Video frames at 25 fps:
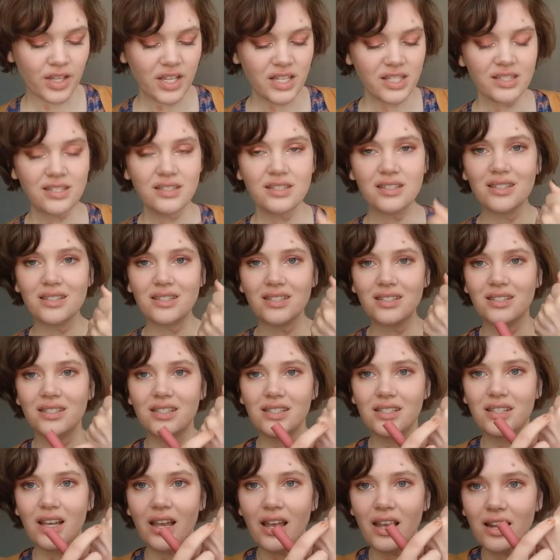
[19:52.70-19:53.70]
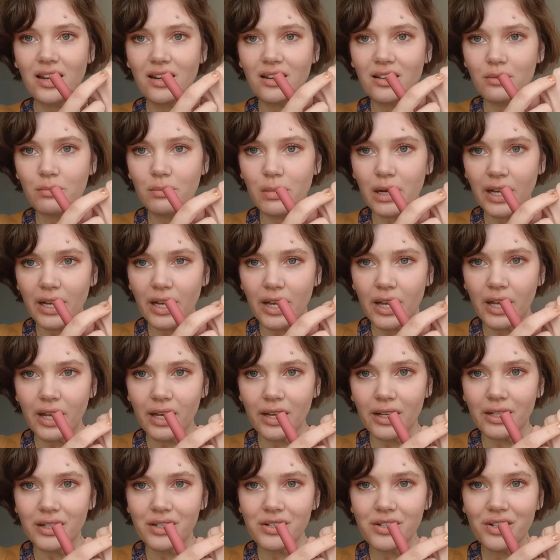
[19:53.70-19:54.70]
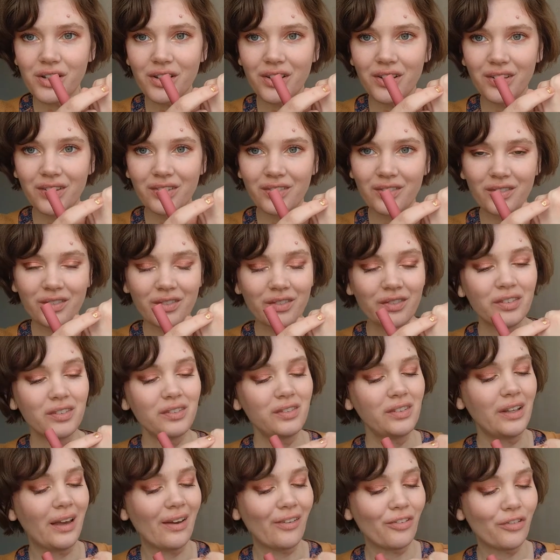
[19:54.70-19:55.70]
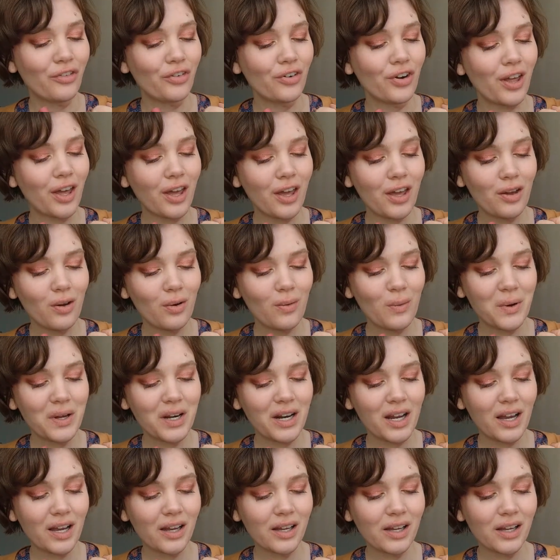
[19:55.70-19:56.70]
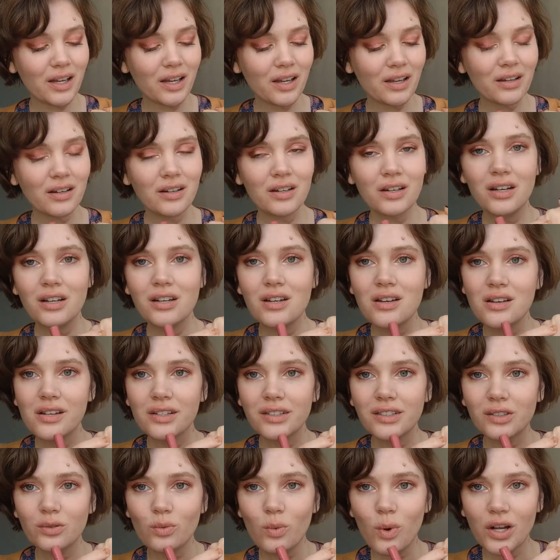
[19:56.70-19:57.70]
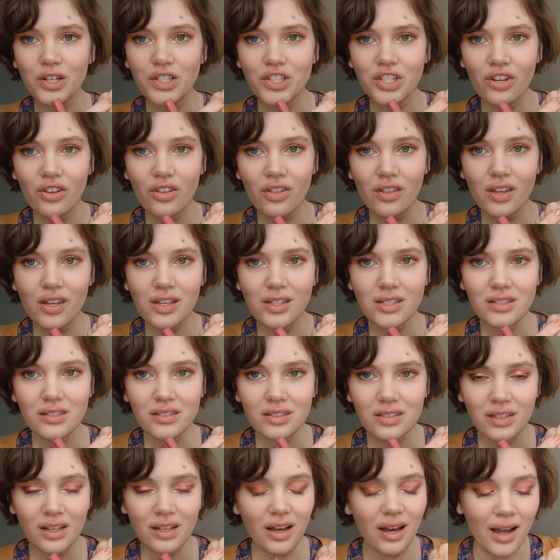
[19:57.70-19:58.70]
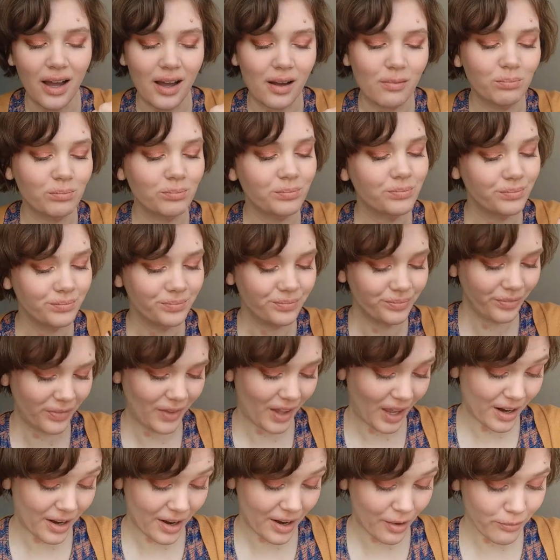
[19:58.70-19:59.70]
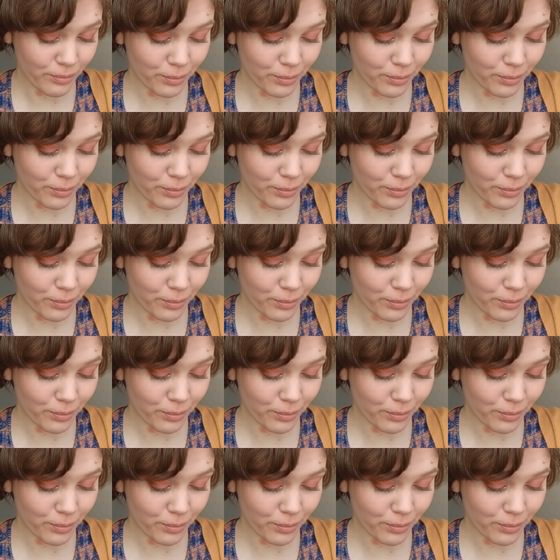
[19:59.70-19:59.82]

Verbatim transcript: this stained my hand yesterday when I swatched this, um, and